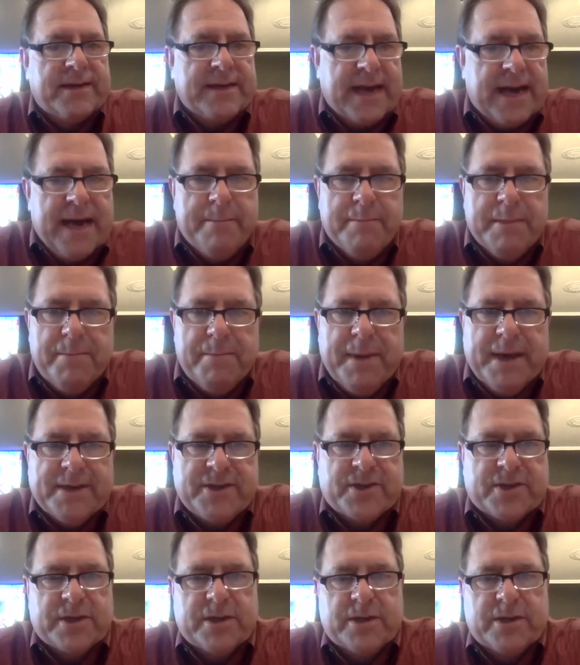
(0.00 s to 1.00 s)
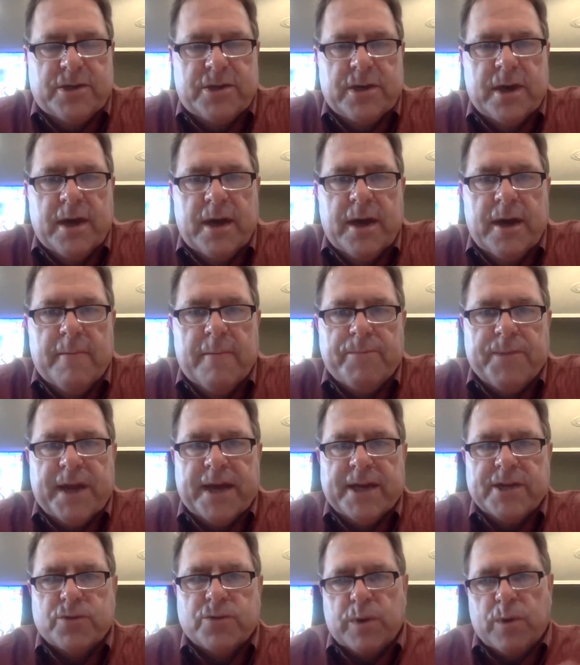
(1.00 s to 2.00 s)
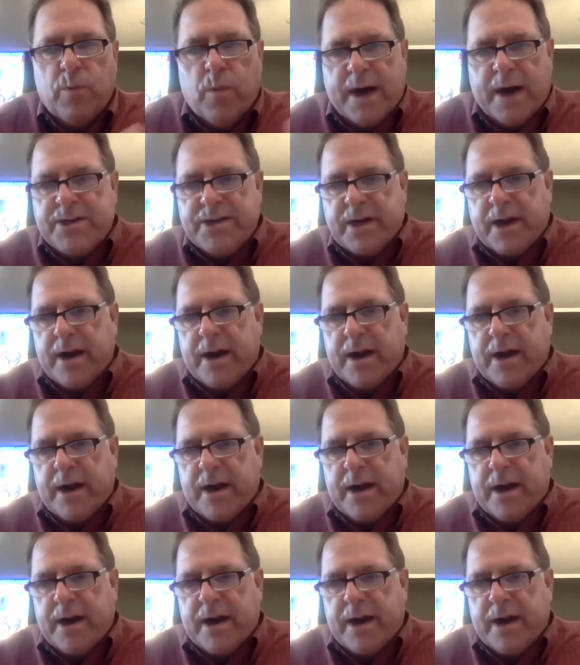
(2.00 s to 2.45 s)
timely message as we watch